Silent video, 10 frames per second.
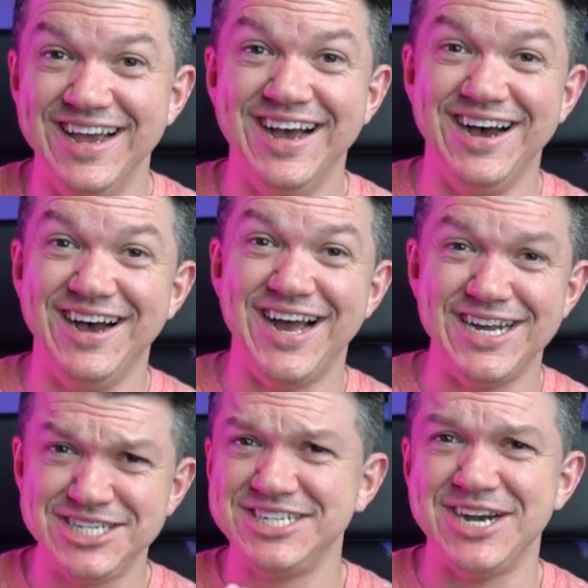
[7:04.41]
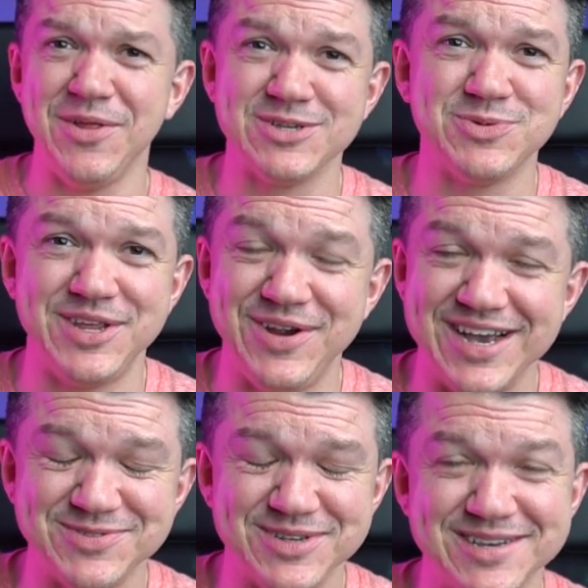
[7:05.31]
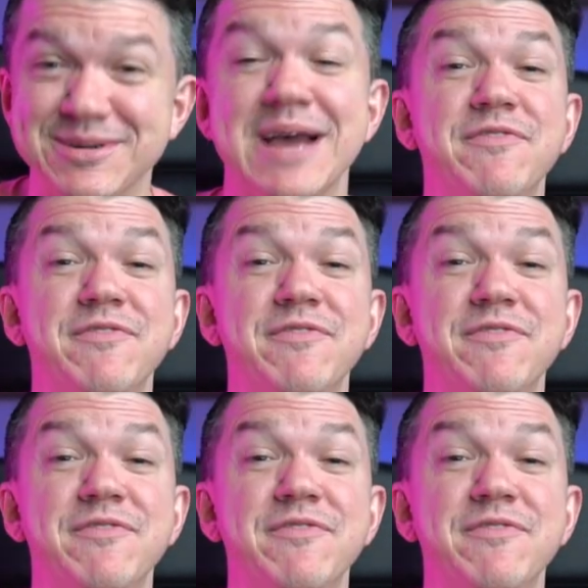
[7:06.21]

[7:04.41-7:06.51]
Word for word: Uh, I should share those with you guys sometime.